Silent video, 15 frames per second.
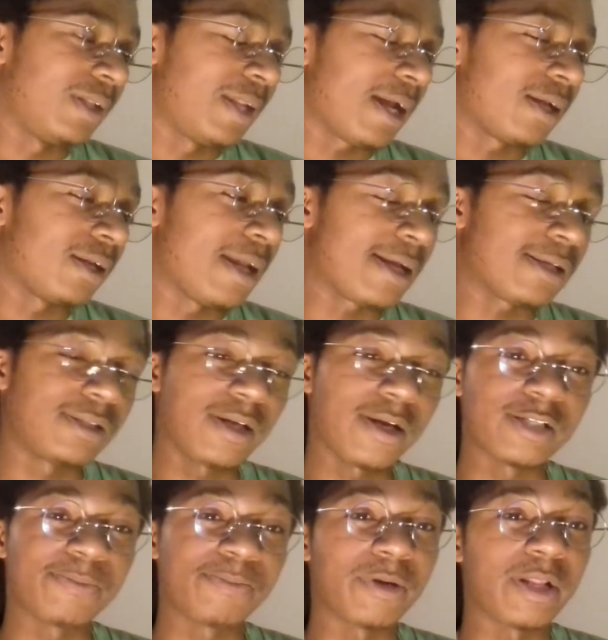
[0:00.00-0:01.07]
Next
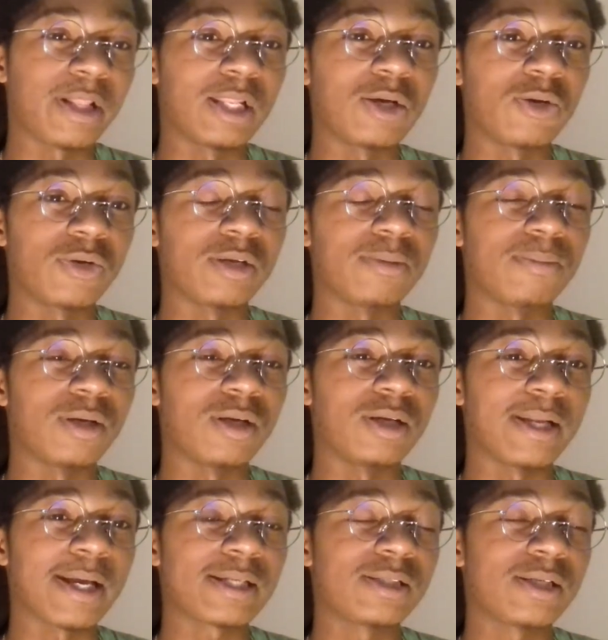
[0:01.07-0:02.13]
year is pretty loaded,
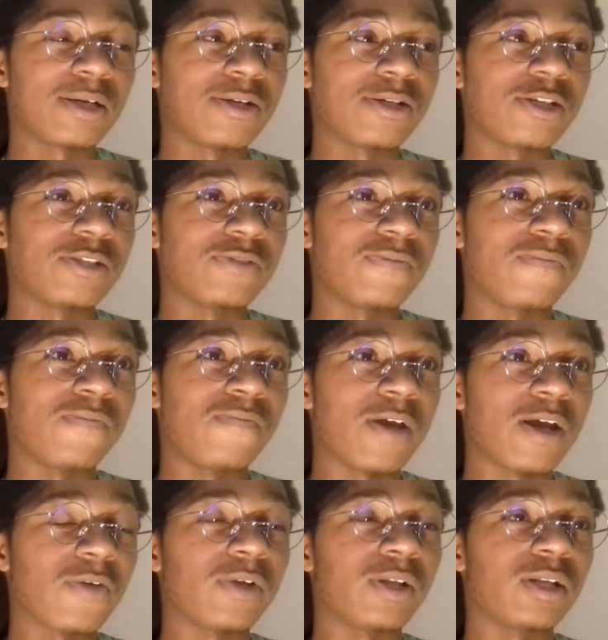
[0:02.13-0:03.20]
bro. Next year is
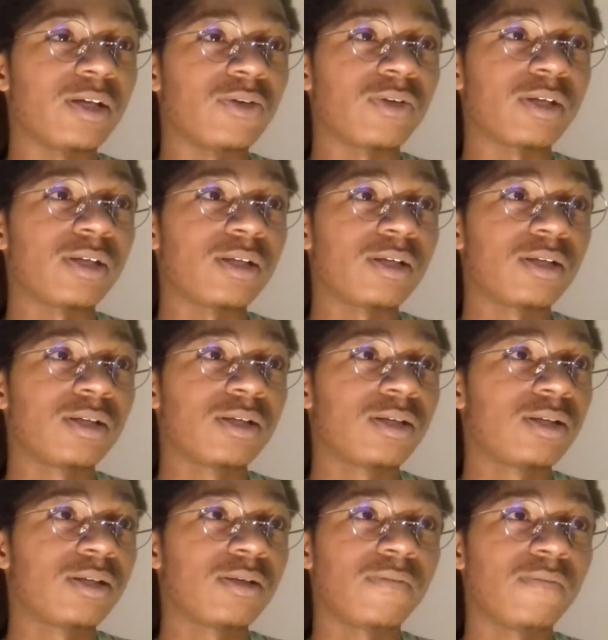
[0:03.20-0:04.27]
very loaded.
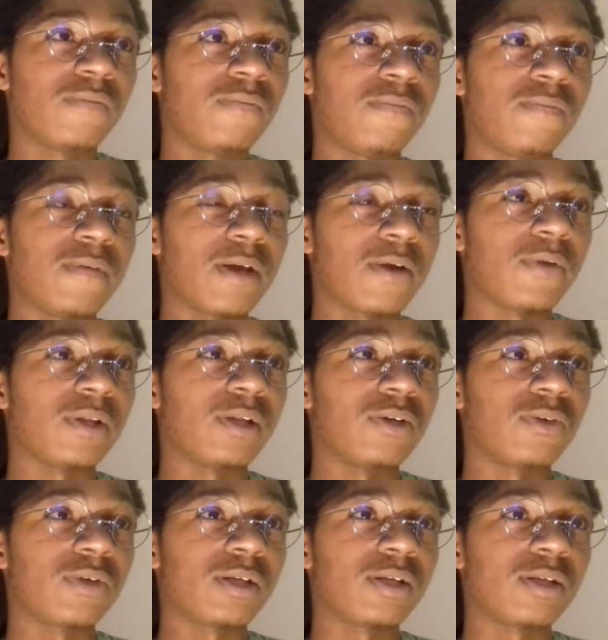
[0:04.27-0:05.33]
Very
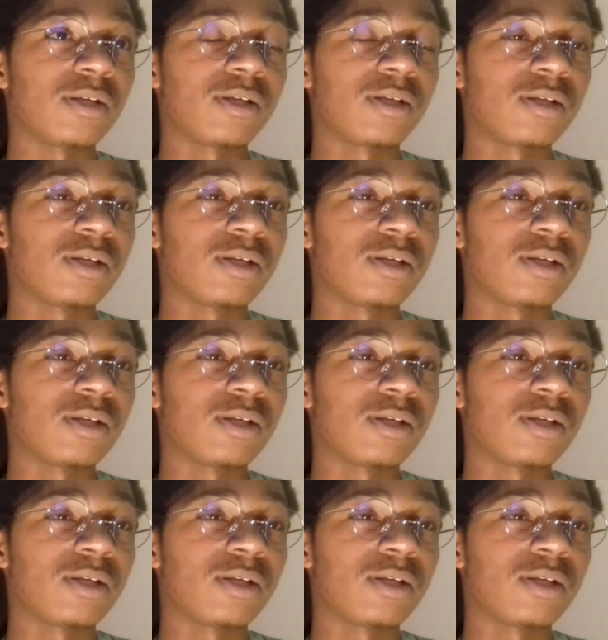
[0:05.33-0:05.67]
loaded.